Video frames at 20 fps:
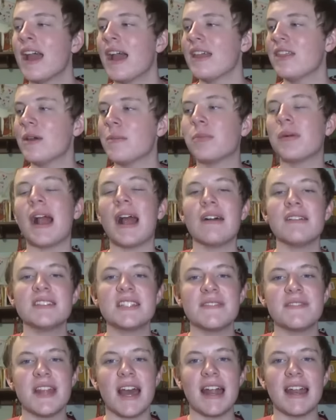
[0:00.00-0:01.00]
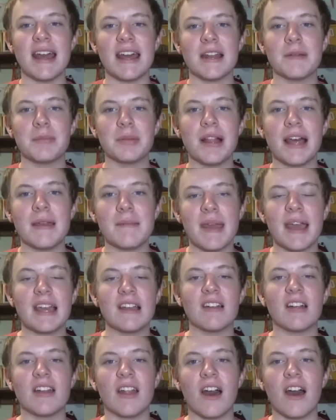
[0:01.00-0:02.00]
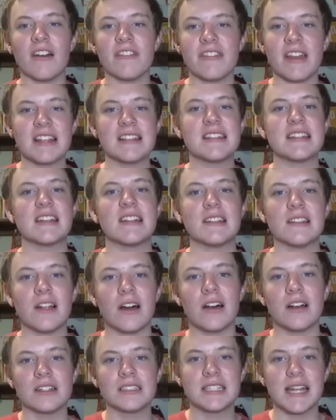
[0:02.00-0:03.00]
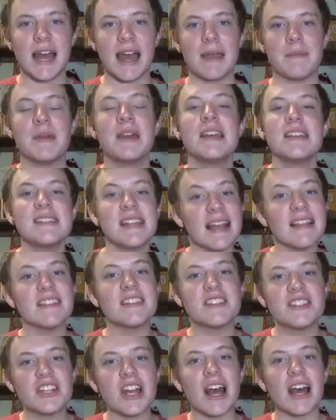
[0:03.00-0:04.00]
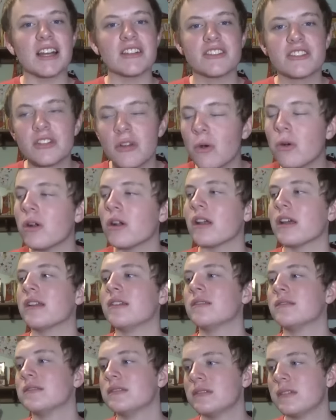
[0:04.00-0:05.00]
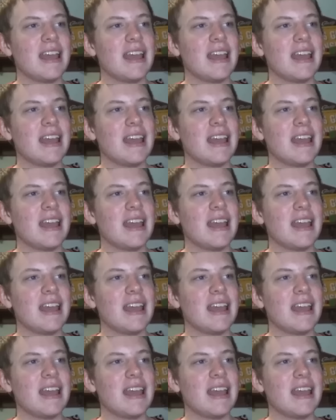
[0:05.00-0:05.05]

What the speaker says: And the Browns have not had a playmaker on offense in a long time, since Josh Gordon.